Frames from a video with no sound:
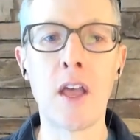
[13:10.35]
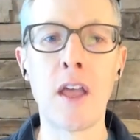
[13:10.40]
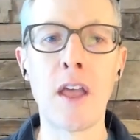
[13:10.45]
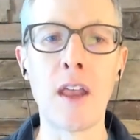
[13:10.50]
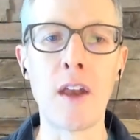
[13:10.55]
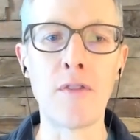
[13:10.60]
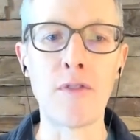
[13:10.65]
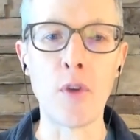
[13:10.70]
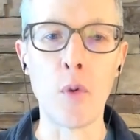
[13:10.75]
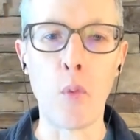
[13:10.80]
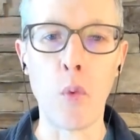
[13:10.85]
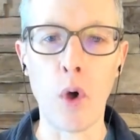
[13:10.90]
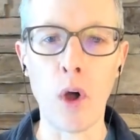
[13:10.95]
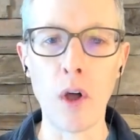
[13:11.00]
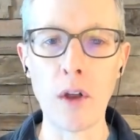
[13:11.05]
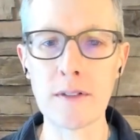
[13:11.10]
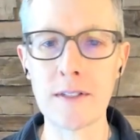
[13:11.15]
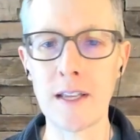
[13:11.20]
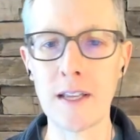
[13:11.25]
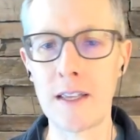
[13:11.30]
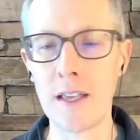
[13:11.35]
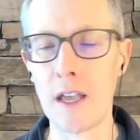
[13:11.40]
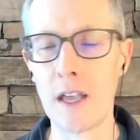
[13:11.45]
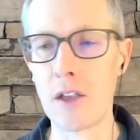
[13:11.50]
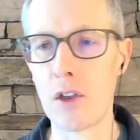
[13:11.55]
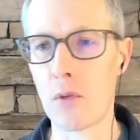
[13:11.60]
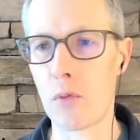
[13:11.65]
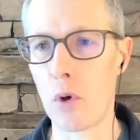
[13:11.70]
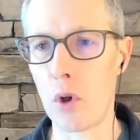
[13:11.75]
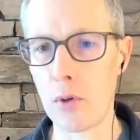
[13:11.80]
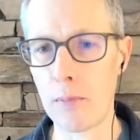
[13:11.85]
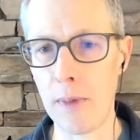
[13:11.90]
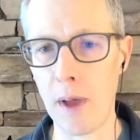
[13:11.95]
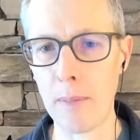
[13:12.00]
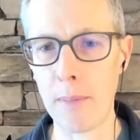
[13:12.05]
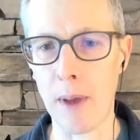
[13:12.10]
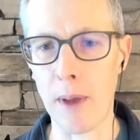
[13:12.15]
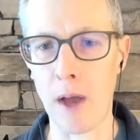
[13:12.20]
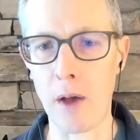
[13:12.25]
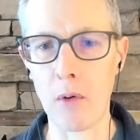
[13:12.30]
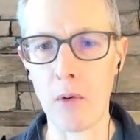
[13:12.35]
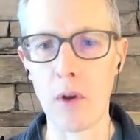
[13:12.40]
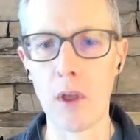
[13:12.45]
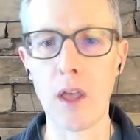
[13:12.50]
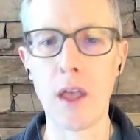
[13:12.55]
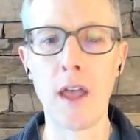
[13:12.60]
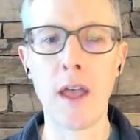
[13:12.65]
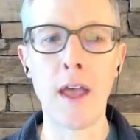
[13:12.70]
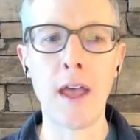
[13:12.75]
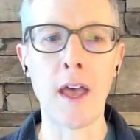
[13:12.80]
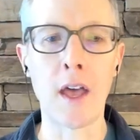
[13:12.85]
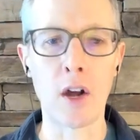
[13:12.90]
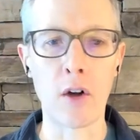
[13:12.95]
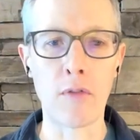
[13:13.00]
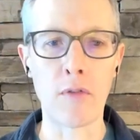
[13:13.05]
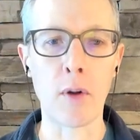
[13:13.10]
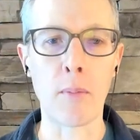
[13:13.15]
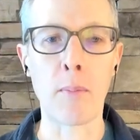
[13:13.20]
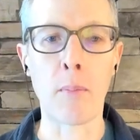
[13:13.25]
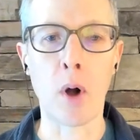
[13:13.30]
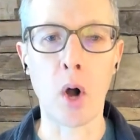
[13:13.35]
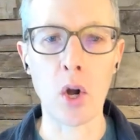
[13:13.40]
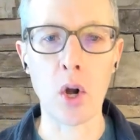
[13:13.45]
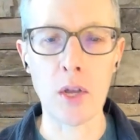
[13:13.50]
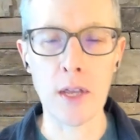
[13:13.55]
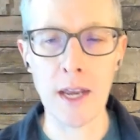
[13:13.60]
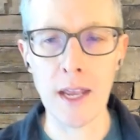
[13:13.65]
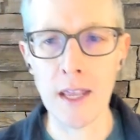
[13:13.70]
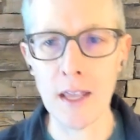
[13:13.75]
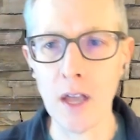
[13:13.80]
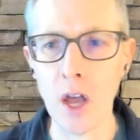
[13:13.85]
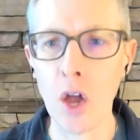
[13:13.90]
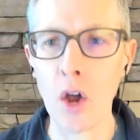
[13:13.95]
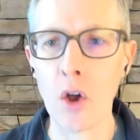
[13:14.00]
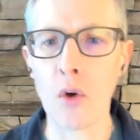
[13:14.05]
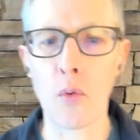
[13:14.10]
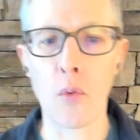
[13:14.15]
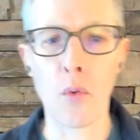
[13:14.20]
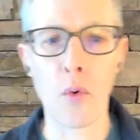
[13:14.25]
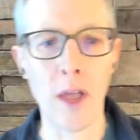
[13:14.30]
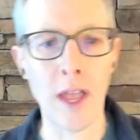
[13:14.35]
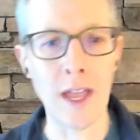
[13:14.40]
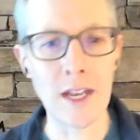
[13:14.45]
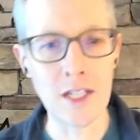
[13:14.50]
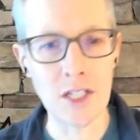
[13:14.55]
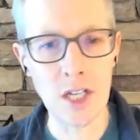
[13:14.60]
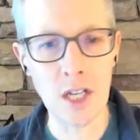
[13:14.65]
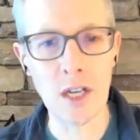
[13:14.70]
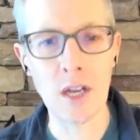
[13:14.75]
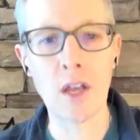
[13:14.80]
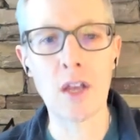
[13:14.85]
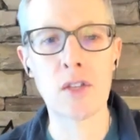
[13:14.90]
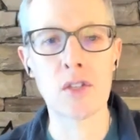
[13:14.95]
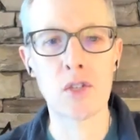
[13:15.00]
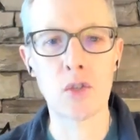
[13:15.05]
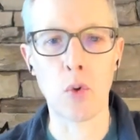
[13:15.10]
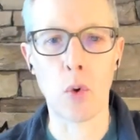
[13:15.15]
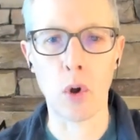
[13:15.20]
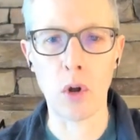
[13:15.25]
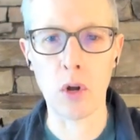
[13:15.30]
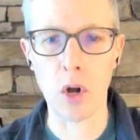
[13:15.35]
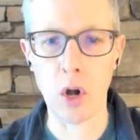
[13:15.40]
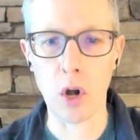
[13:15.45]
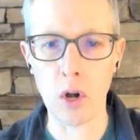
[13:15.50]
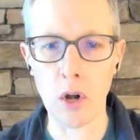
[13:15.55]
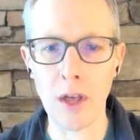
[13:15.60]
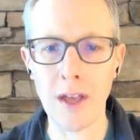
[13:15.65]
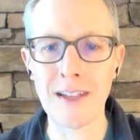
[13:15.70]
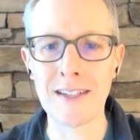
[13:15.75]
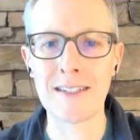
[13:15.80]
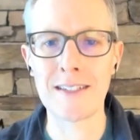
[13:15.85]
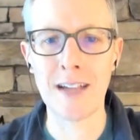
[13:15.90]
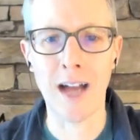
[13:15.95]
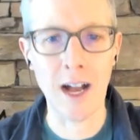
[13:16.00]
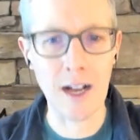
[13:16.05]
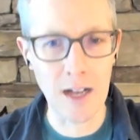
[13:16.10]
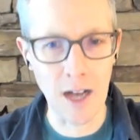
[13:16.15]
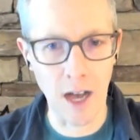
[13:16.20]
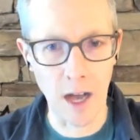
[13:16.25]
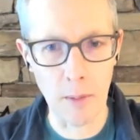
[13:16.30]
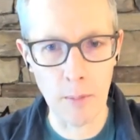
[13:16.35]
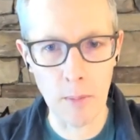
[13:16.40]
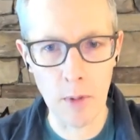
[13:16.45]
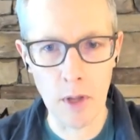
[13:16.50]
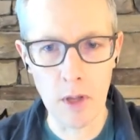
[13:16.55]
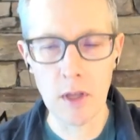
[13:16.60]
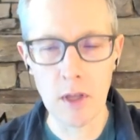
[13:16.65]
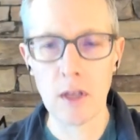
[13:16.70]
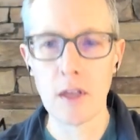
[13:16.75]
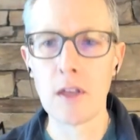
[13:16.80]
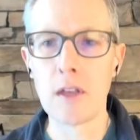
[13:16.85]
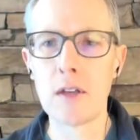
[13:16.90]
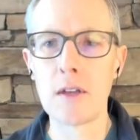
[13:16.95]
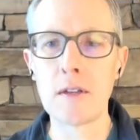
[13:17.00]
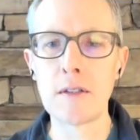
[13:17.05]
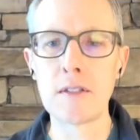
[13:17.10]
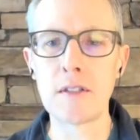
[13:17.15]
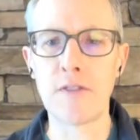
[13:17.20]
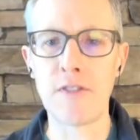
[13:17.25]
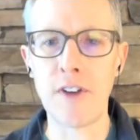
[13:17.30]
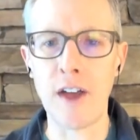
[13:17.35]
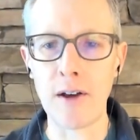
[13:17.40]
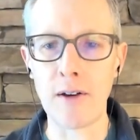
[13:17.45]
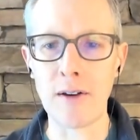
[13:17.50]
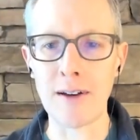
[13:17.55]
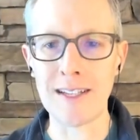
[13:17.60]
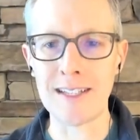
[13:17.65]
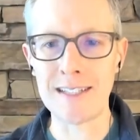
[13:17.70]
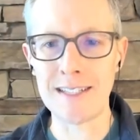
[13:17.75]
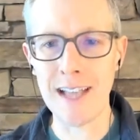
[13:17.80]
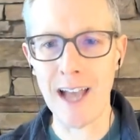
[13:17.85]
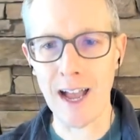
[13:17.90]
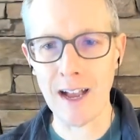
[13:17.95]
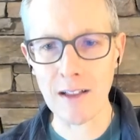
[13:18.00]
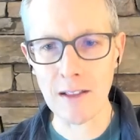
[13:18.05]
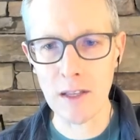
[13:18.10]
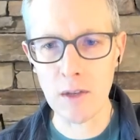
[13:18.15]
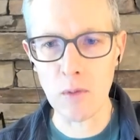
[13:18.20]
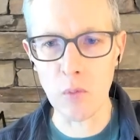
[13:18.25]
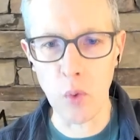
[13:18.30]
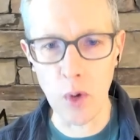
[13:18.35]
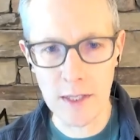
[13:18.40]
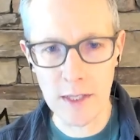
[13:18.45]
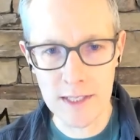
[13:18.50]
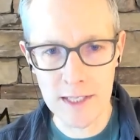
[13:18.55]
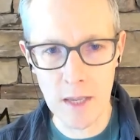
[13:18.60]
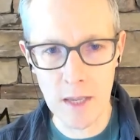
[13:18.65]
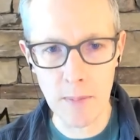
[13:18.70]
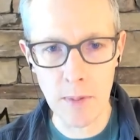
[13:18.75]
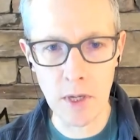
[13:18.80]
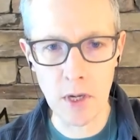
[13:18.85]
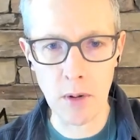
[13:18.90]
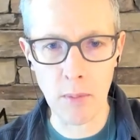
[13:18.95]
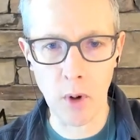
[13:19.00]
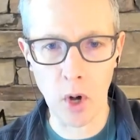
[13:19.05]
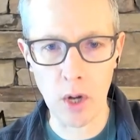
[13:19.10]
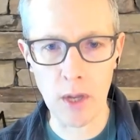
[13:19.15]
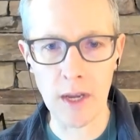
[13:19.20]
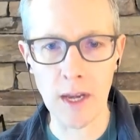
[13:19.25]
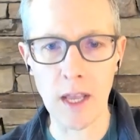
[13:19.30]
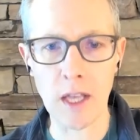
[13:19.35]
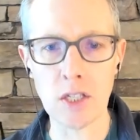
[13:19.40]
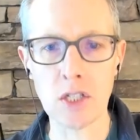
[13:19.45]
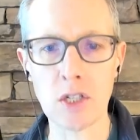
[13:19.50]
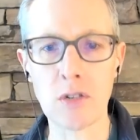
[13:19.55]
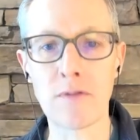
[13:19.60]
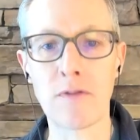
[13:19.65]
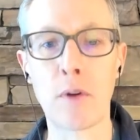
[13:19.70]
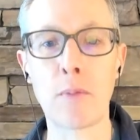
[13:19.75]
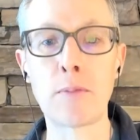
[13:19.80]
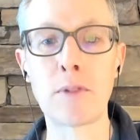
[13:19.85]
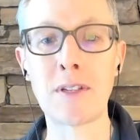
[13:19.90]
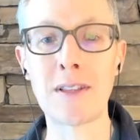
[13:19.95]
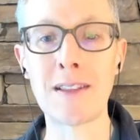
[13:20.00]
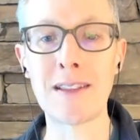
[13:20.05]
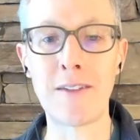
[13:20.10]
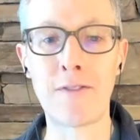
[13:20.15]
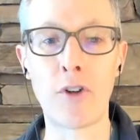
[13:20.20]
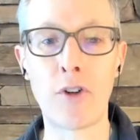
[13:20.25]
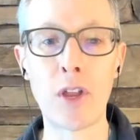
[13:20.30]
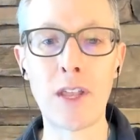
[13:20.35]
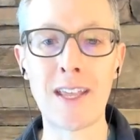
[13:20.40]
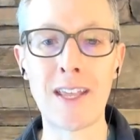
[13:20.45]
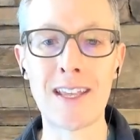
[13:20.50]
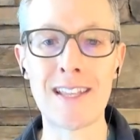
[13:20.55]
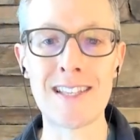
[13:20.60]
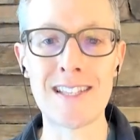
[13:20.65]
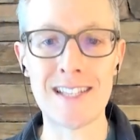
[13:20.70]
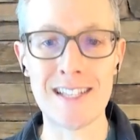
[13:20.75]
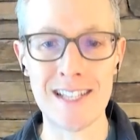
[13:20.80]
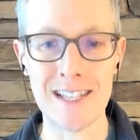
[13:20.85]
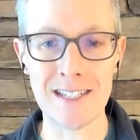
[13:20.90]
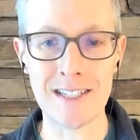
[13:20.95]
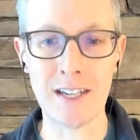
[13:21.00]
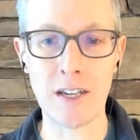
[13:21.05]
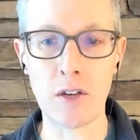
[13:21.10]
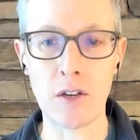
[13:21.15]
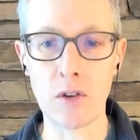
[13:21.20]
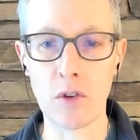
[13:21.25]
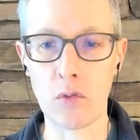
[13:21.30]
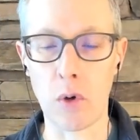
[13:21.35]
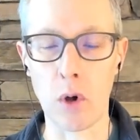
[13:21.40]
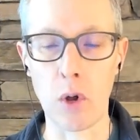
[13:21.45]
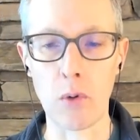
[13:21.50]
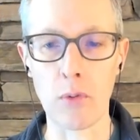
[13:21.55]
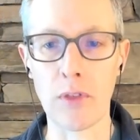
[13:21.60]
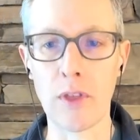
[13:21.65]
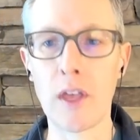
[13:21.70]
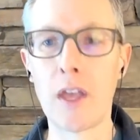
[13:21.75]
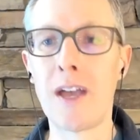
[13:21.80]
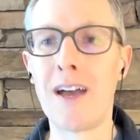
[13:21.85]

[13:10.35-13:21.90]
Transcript: And if you want to get your roadmap out, head over to marketingengescorecard.com to find out exactly what's keeping your marketing engine from delivering consistent growth.